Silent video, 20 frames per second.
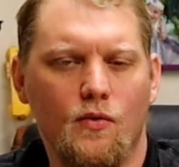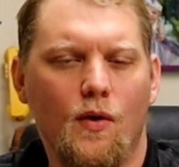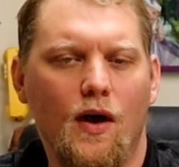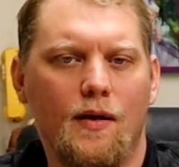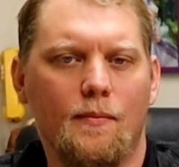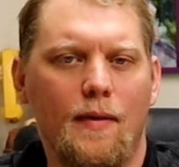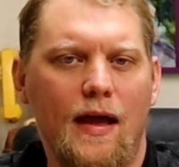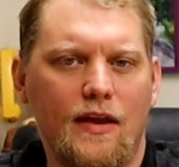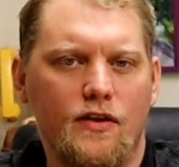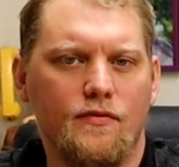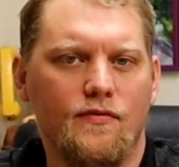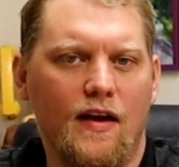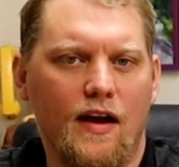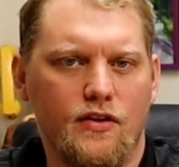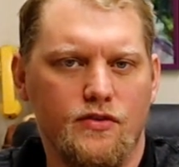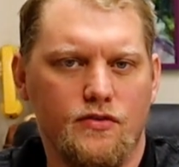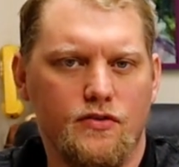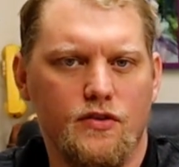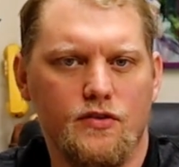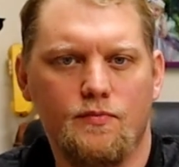you want a
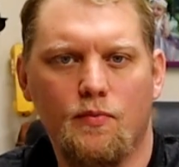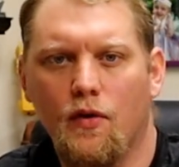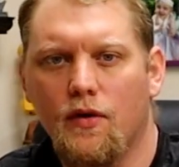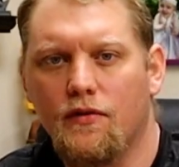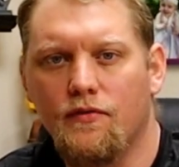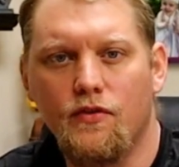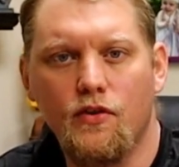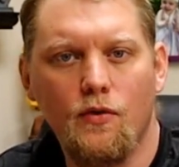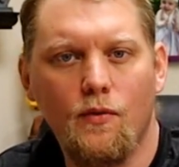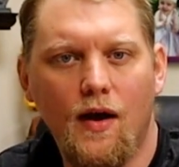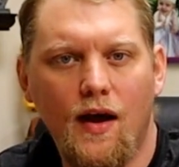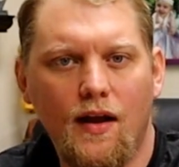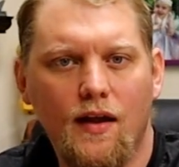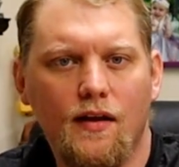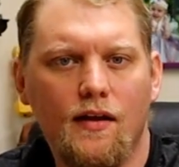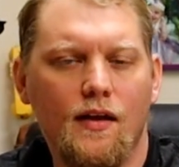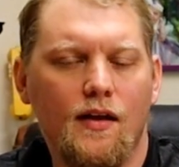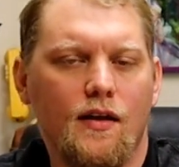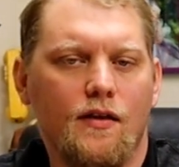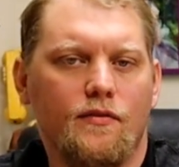manufacturer's point of view on
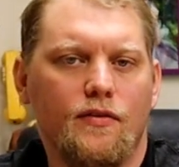it,